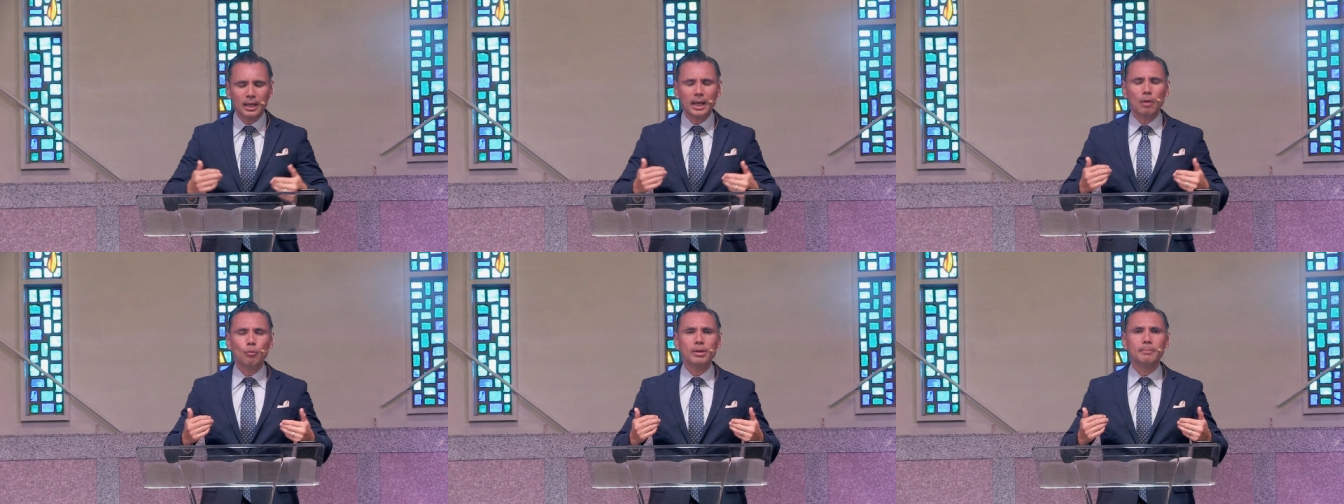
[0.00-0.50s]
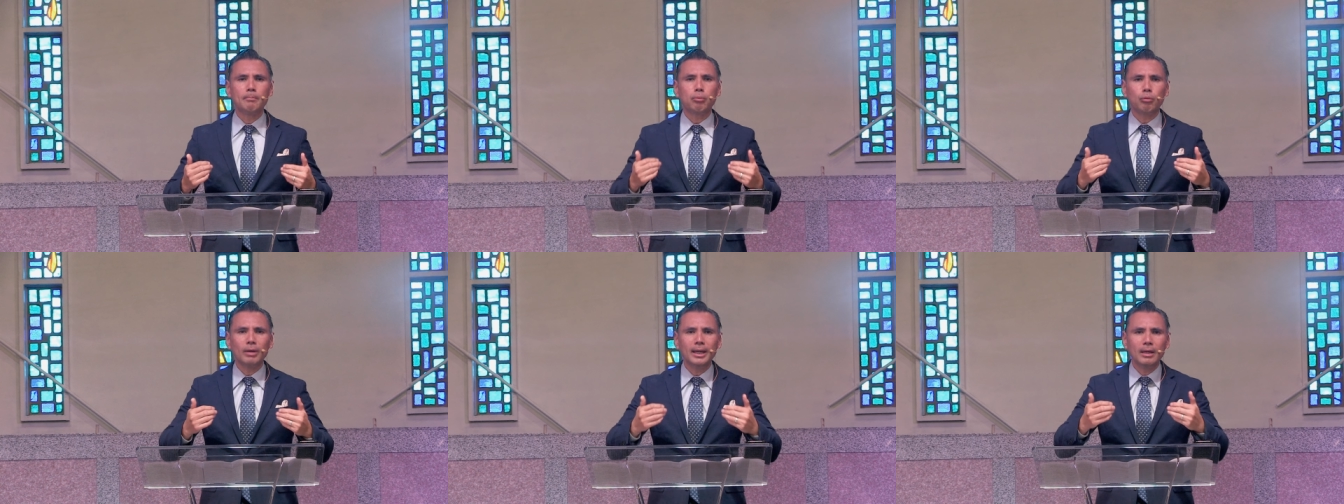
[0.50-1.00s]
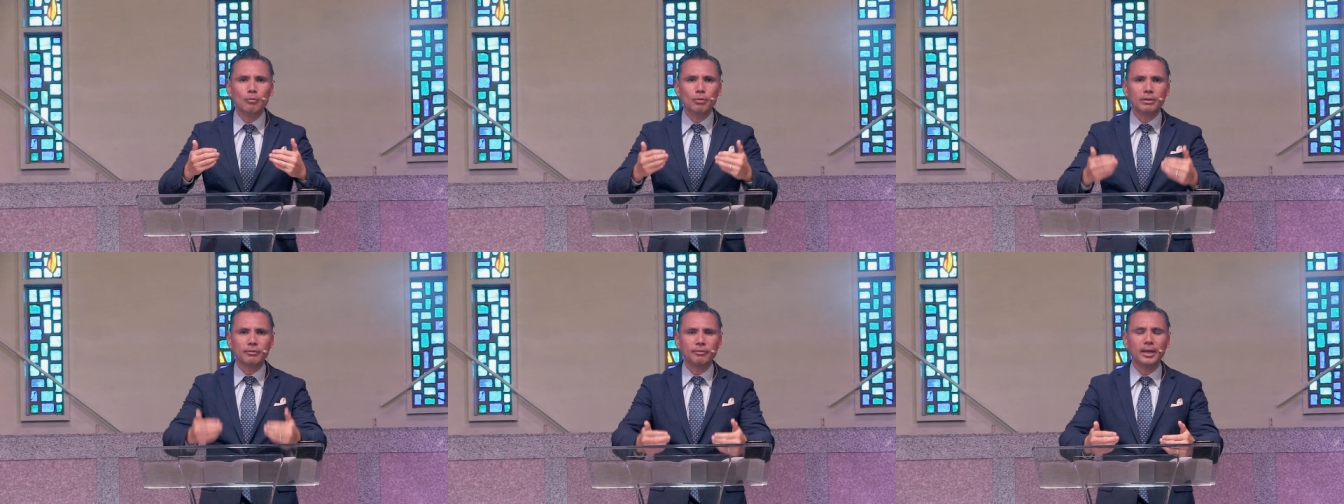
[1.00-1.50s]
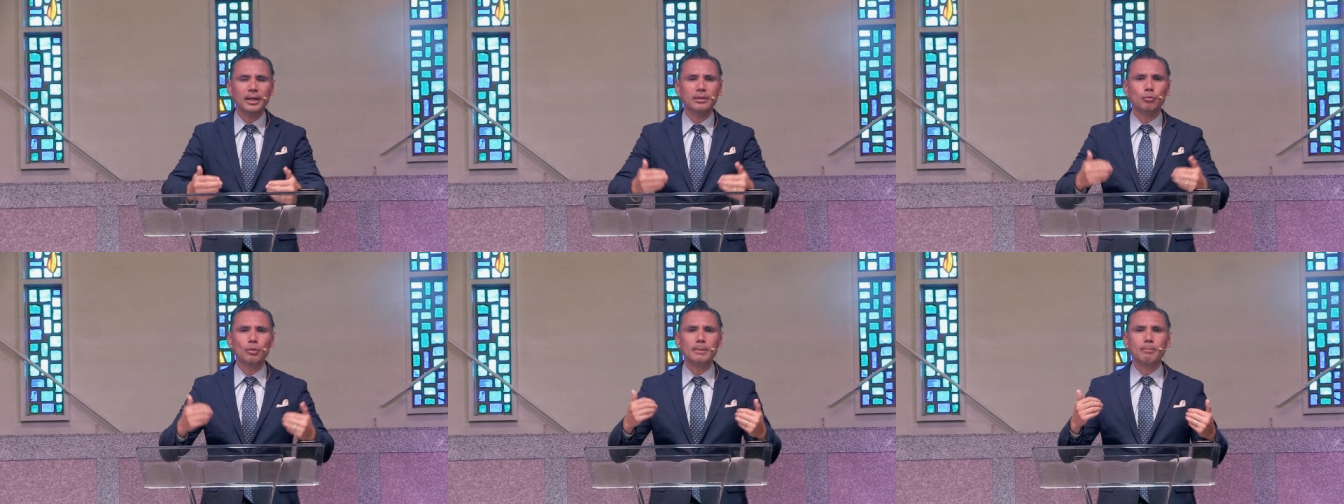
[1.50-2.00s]
and we pray with
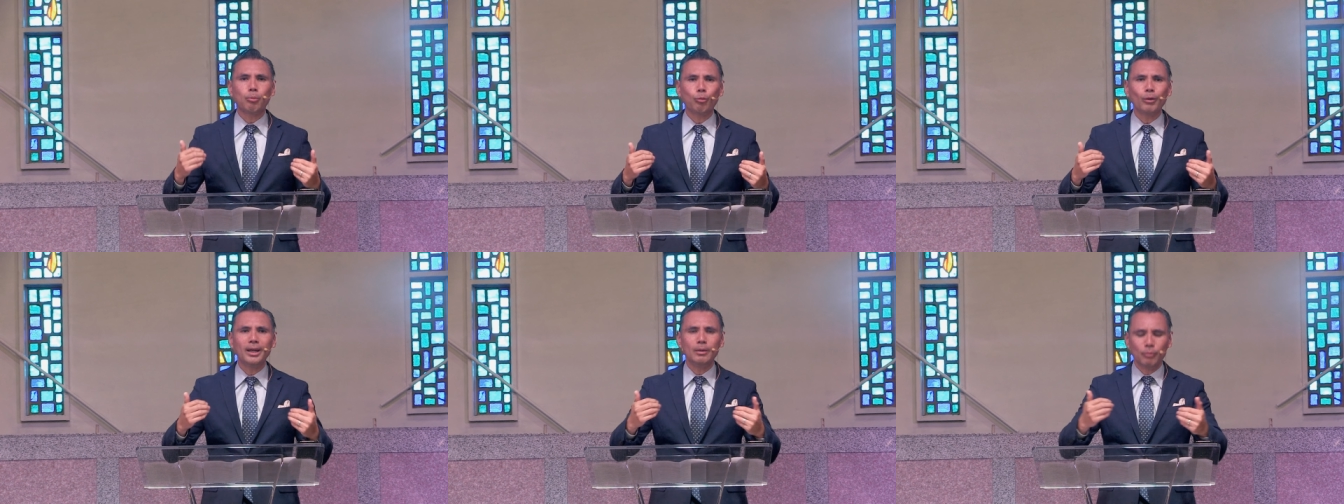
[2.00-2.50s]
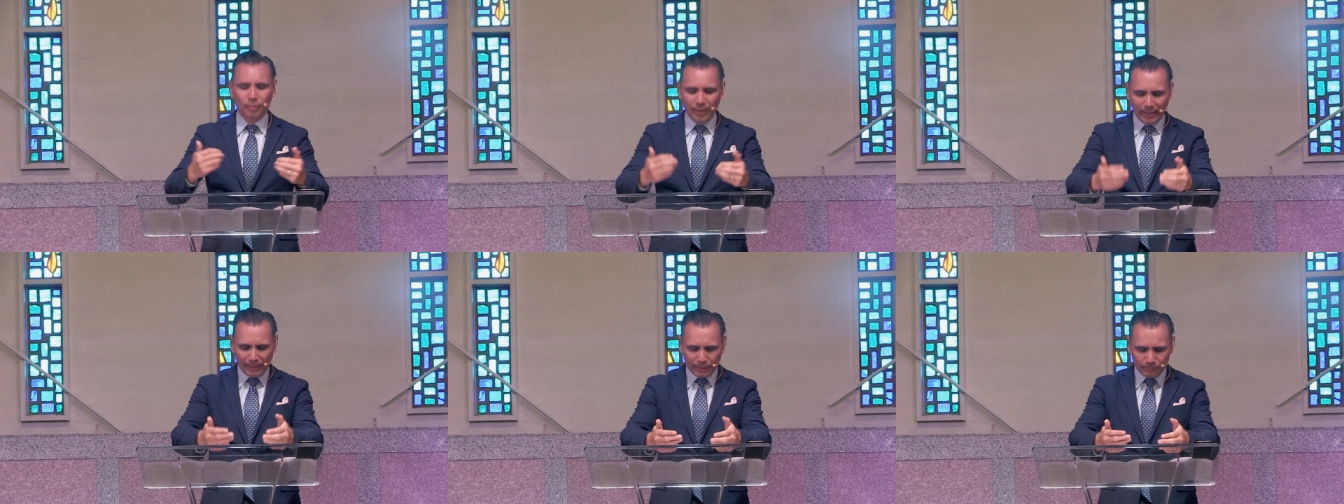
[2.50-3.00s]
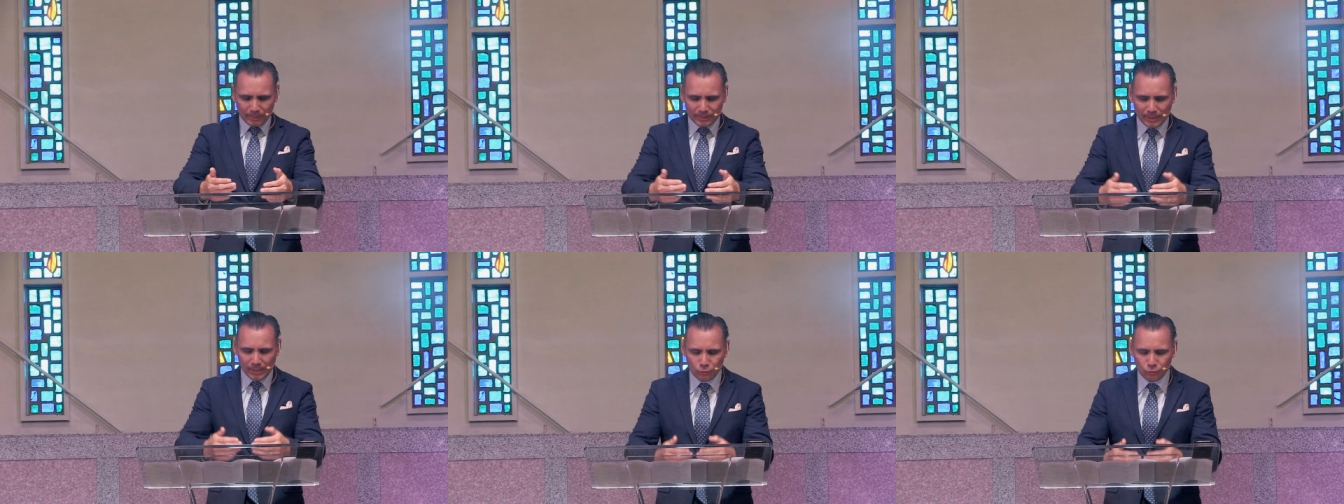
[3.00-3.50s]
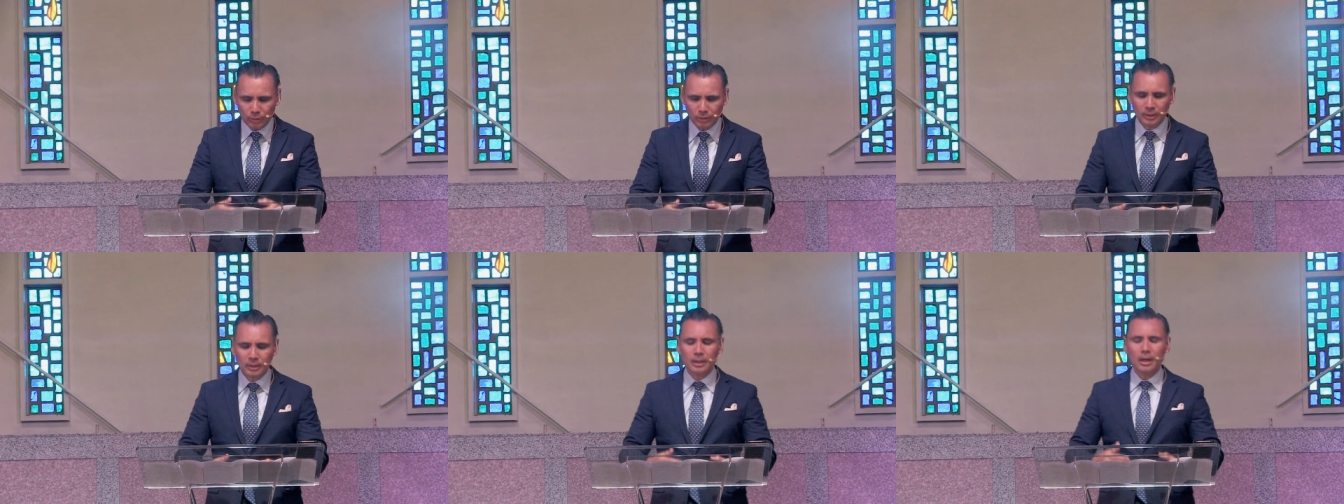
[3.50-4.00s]
faith, we pray with that expectation,
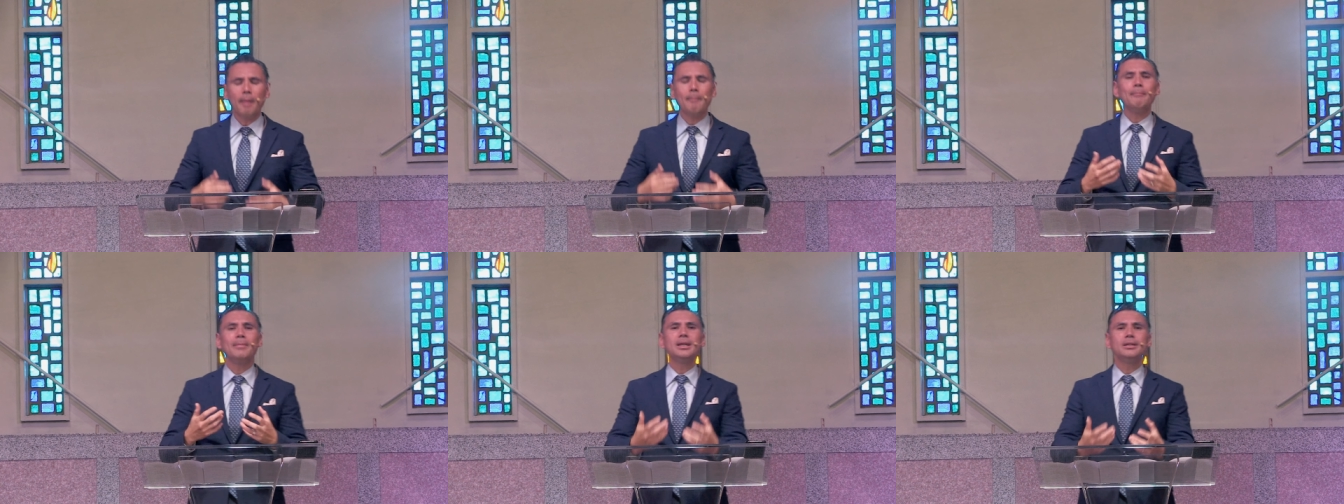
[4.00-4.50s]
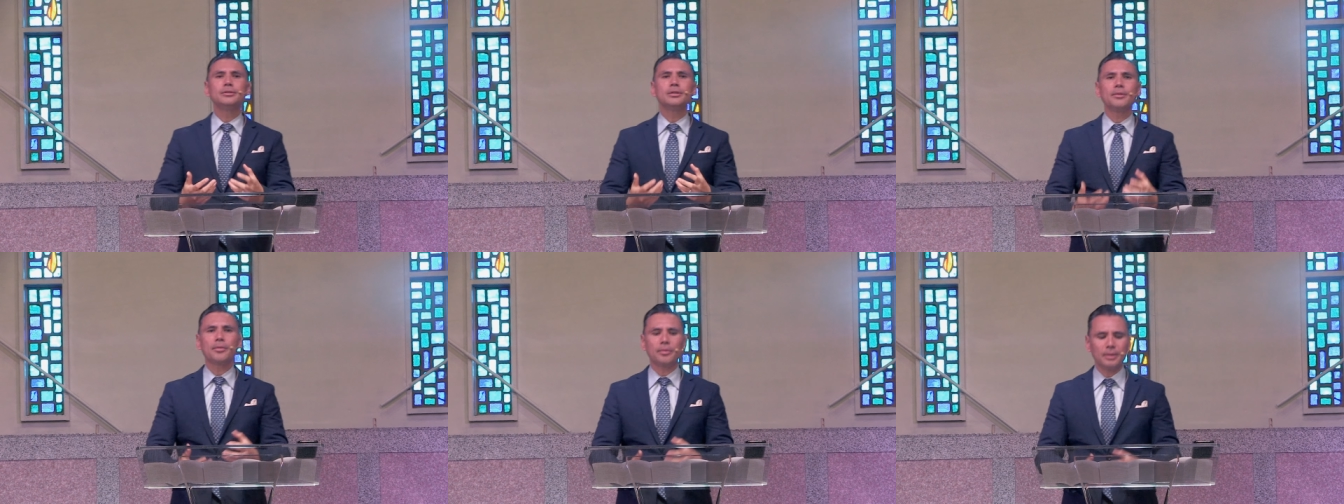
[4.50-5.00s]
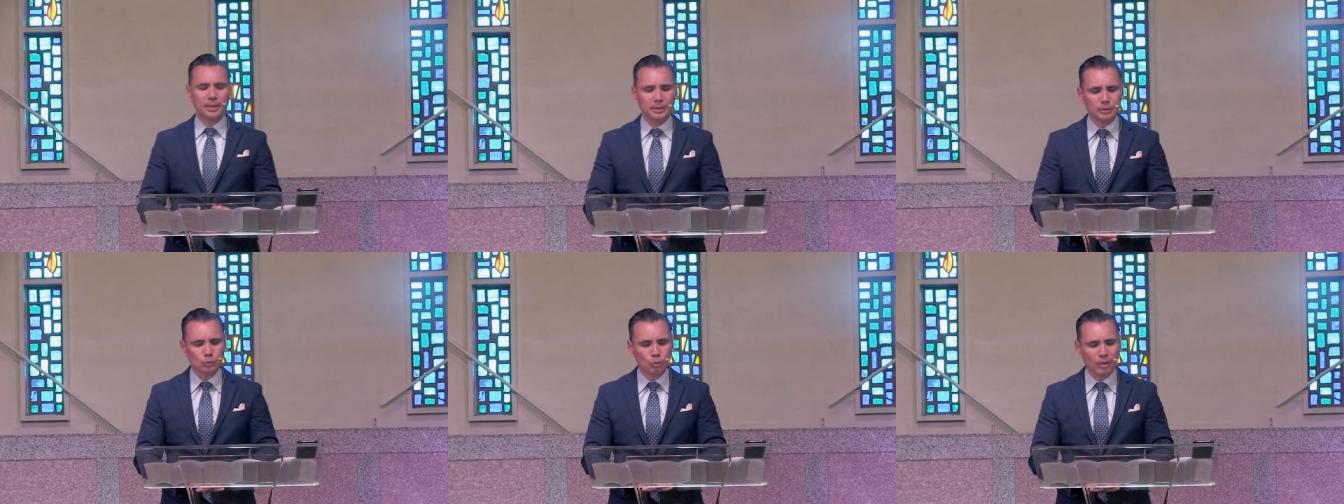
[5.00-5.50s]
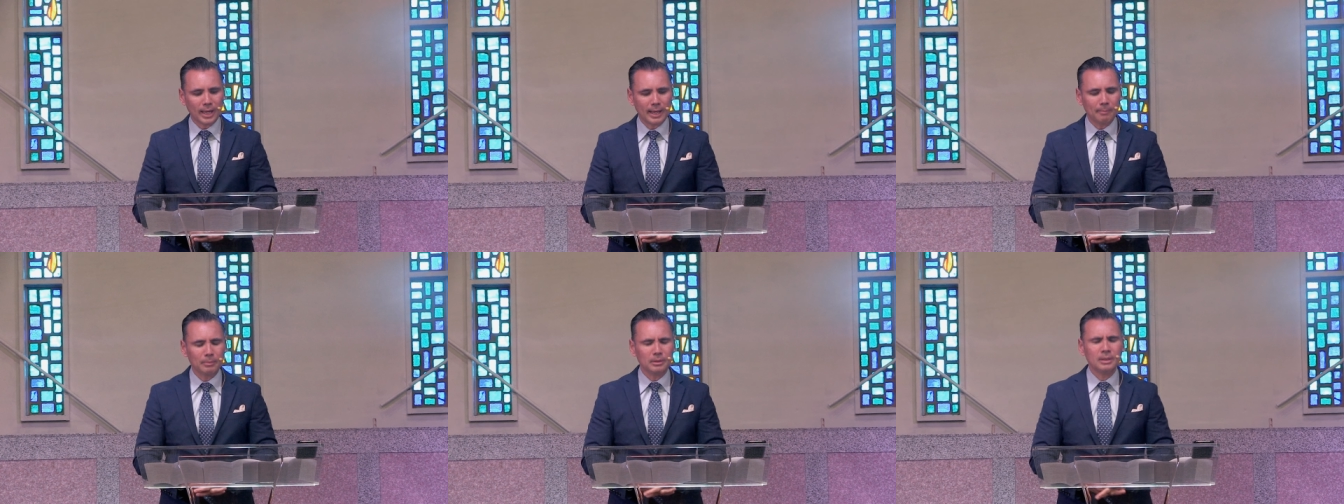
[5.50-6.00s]
amazing things will
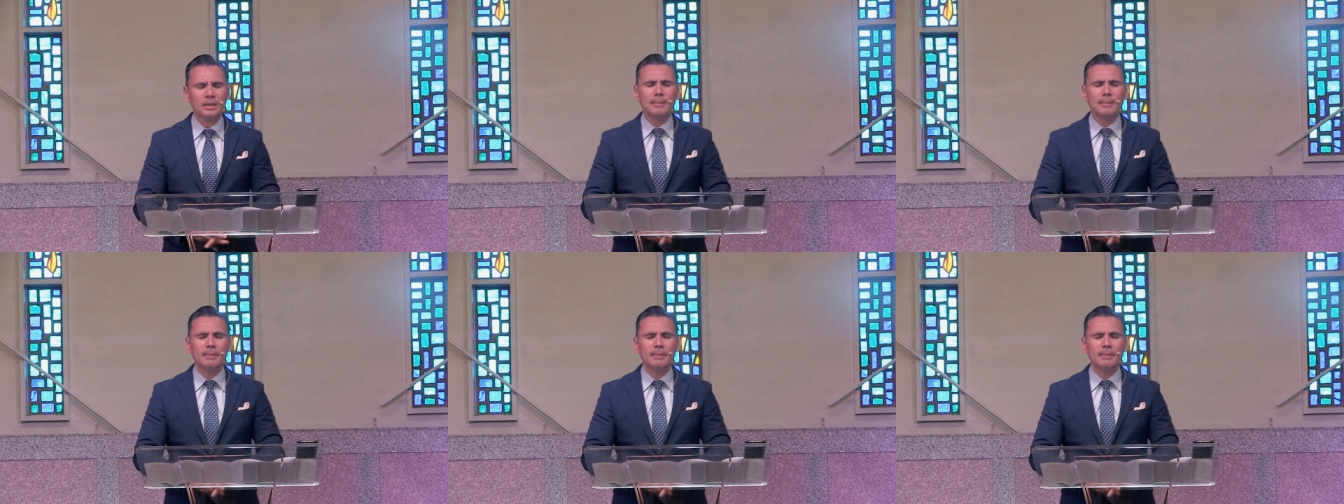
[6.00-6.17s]
happen.